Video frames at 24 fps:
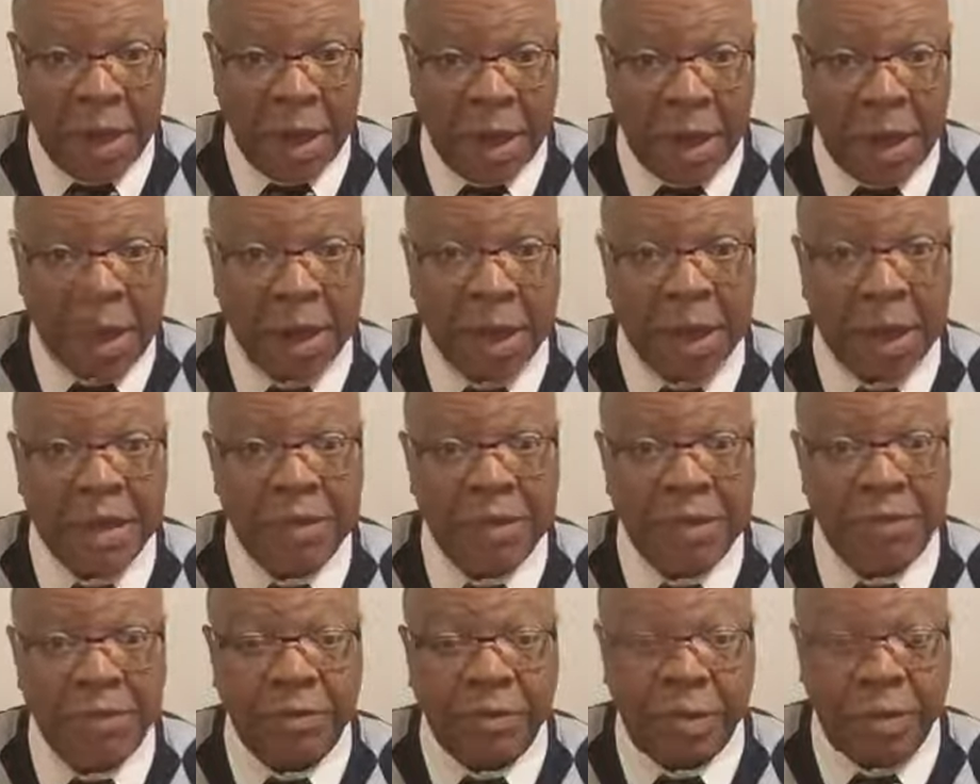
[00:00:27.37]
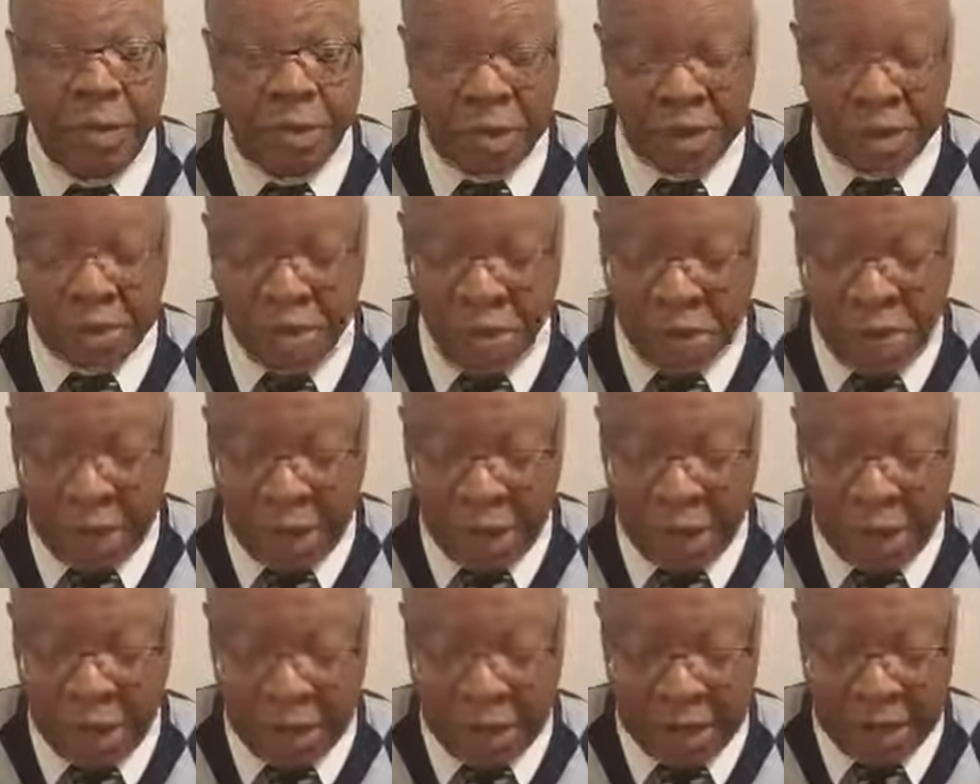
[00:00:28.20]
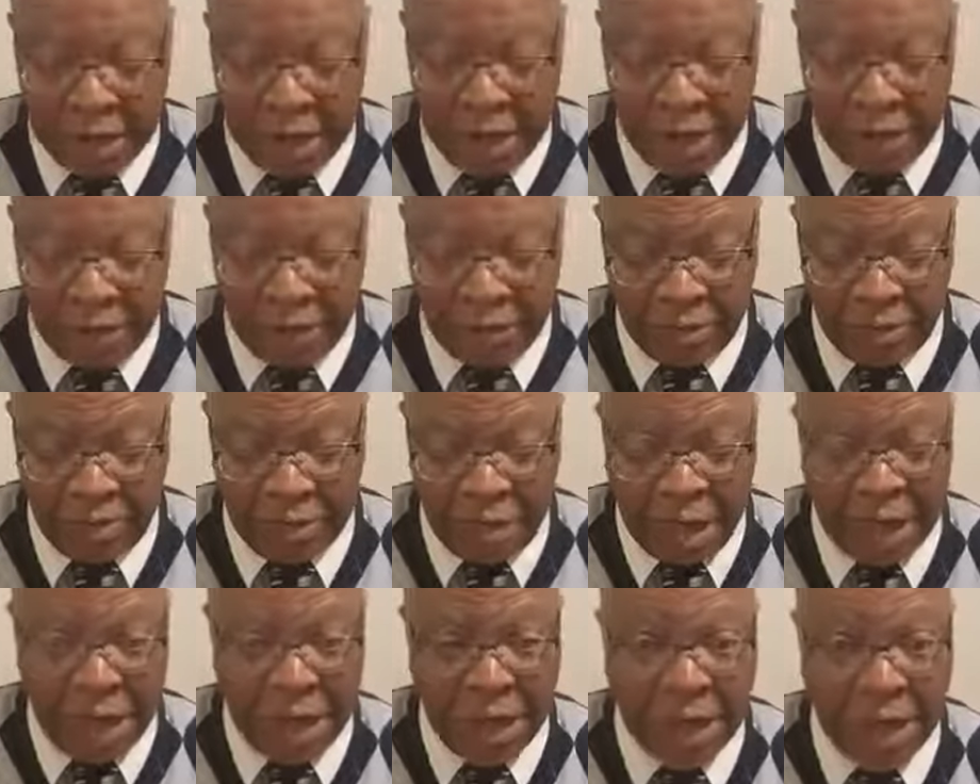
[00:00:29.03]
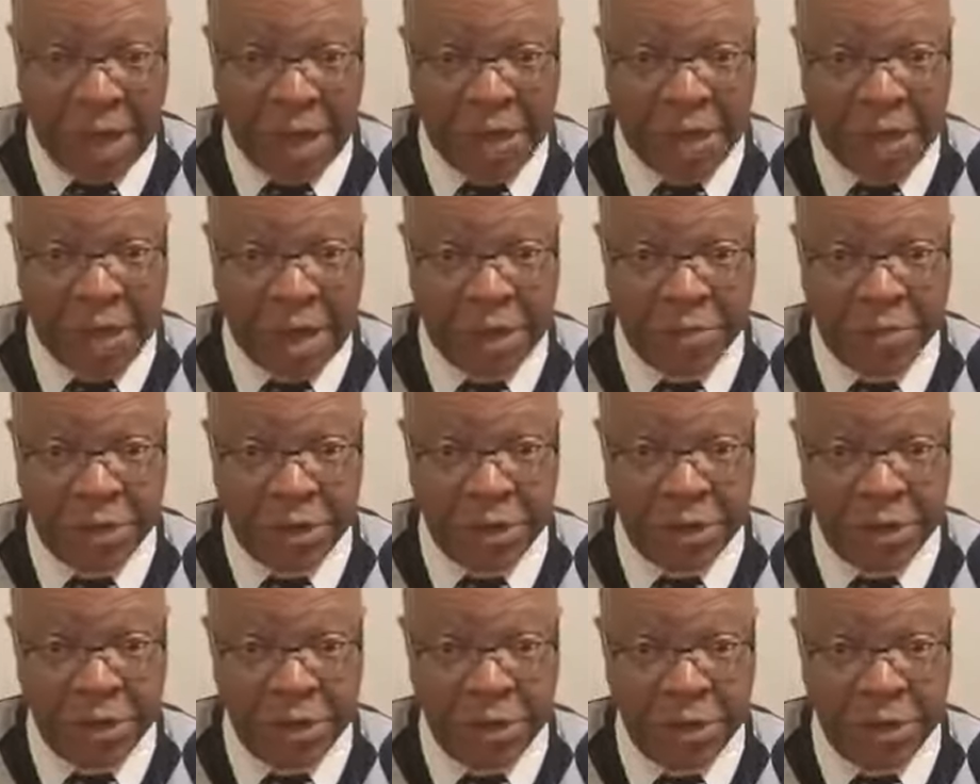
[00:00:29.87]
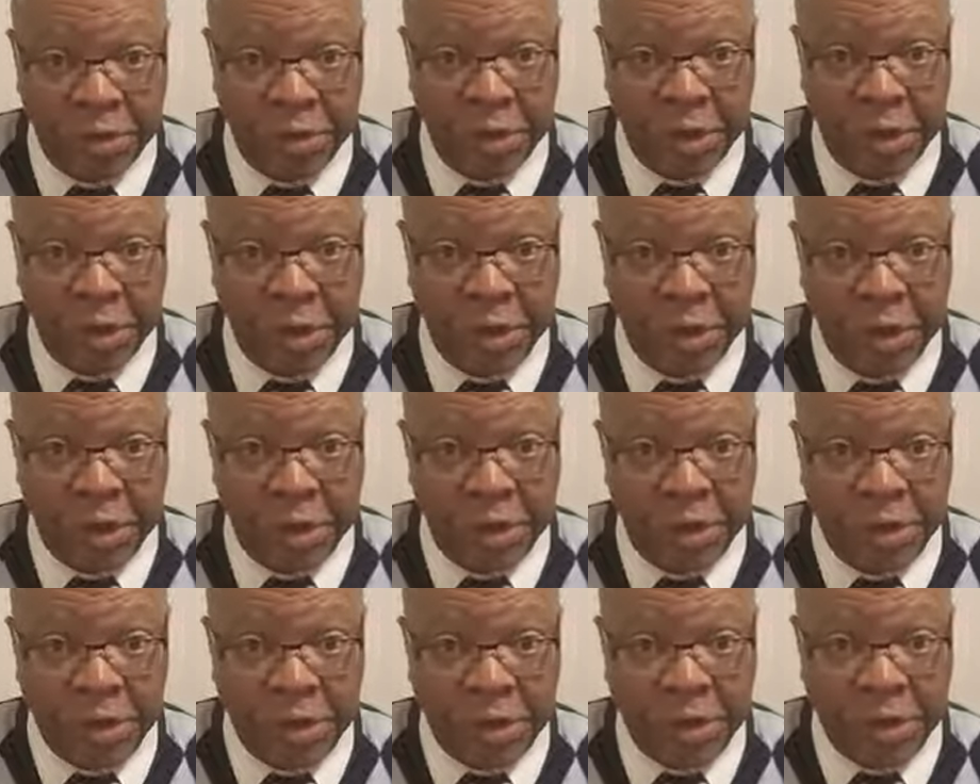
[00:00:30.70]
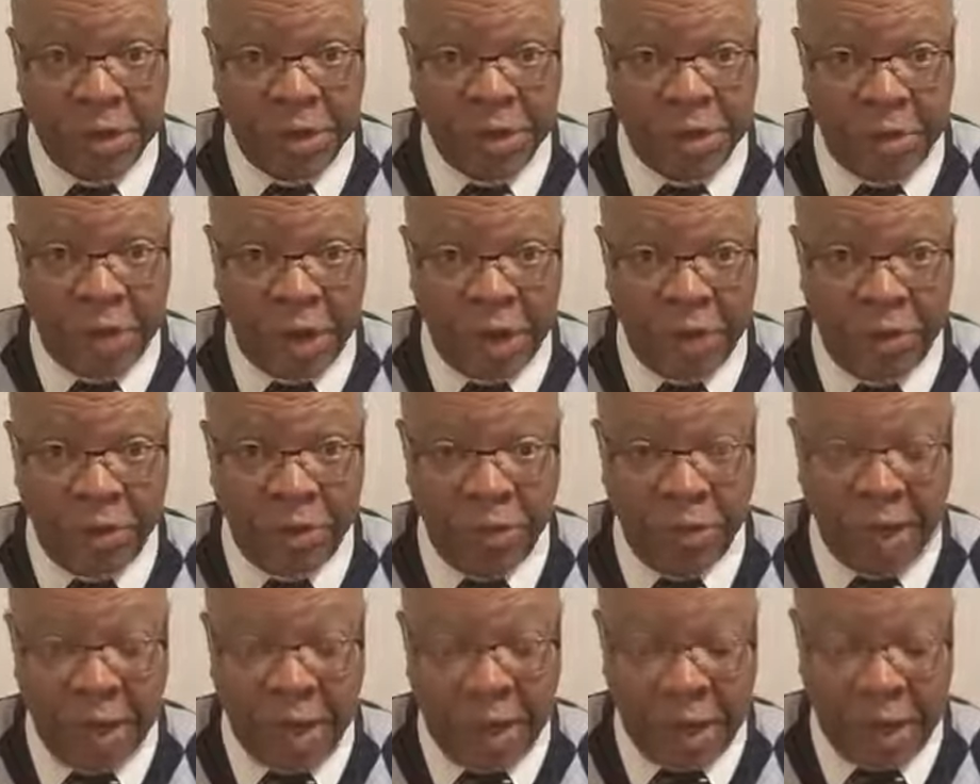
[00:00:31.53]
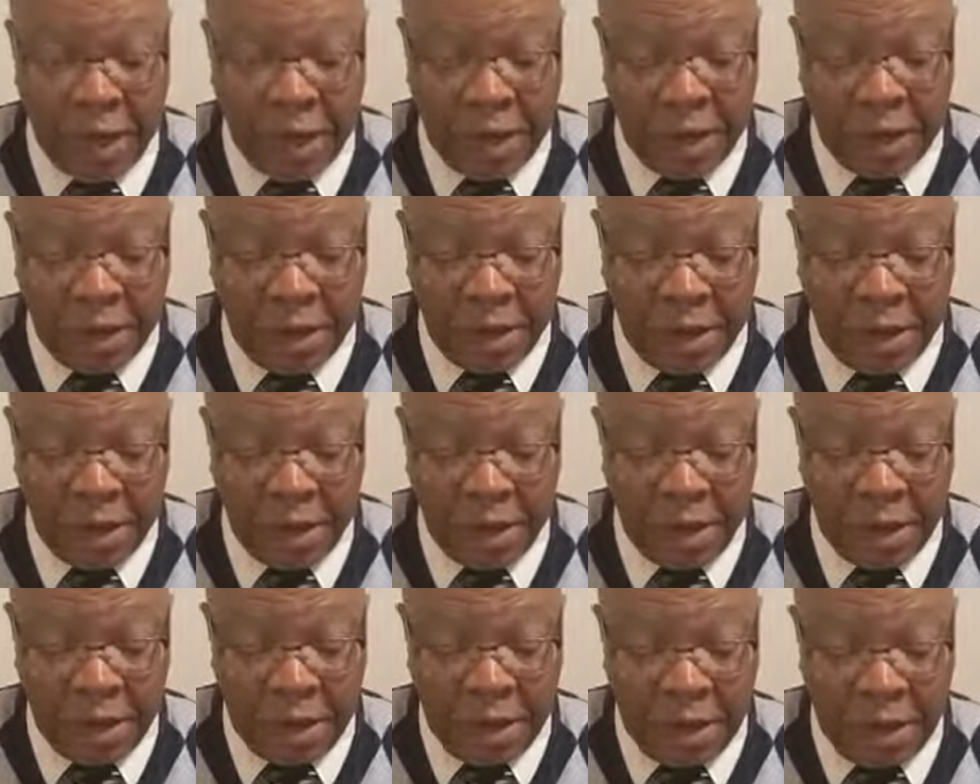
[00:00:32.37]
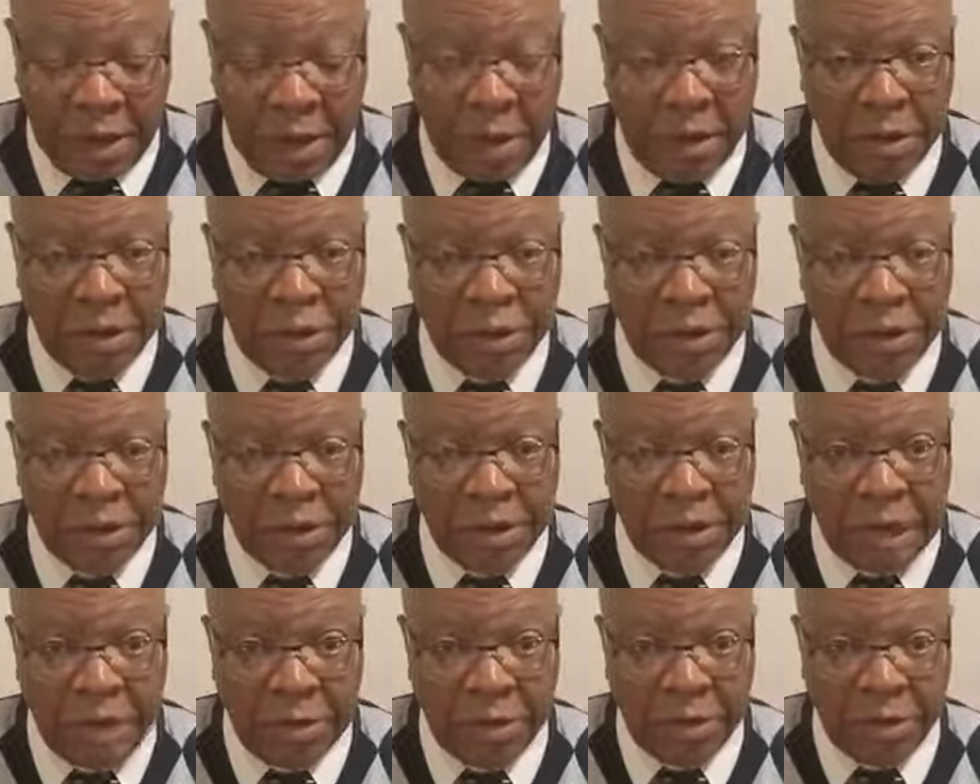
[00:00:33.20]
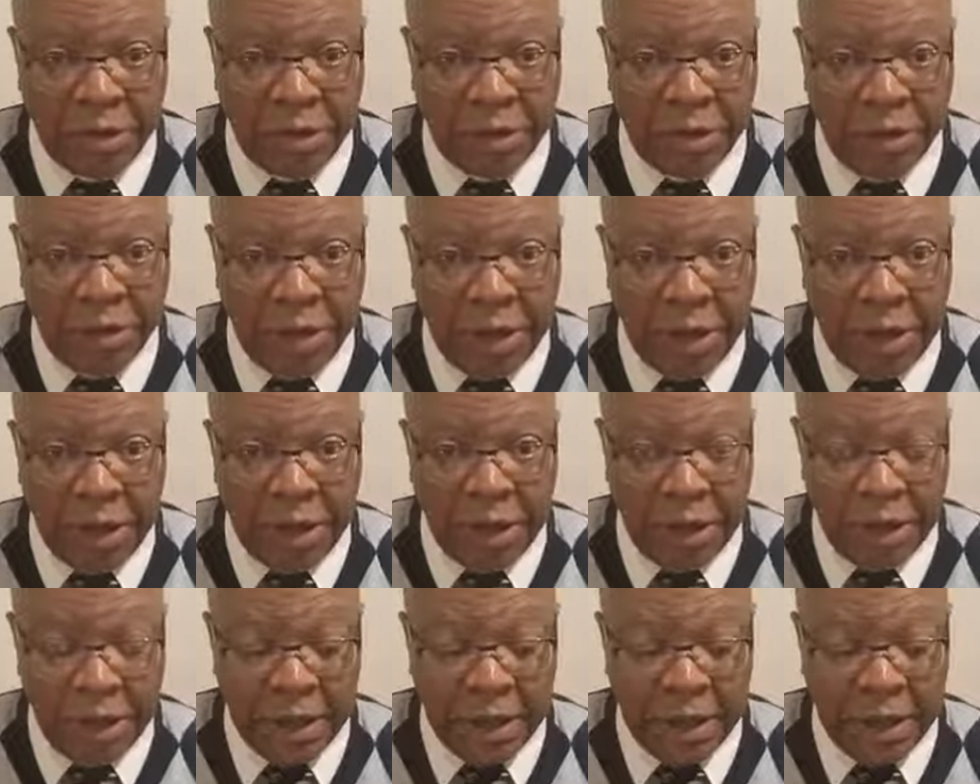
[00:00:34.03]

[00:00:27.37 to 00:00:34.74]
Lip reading: Our lesson for this morning is taken from Malachi chapter 2, verses 1 through 9, also chapter 3,